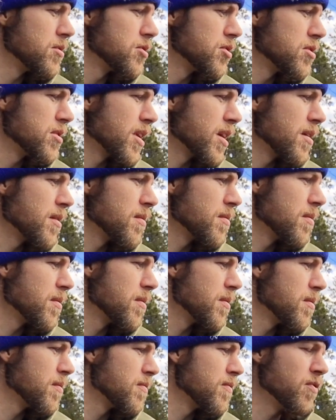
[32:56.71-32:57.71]
Just like
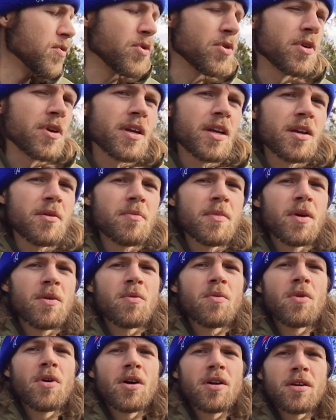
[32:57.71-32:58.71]
fluorinating my
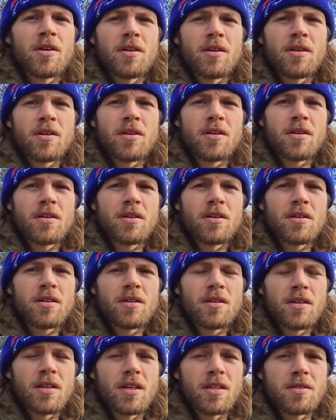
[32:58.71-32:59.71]
water
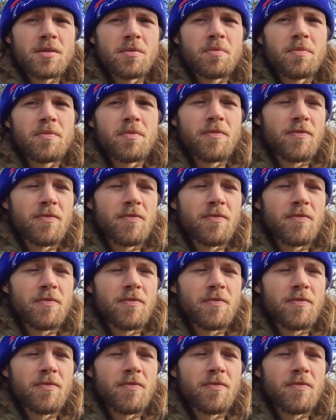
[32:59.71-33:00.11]
is a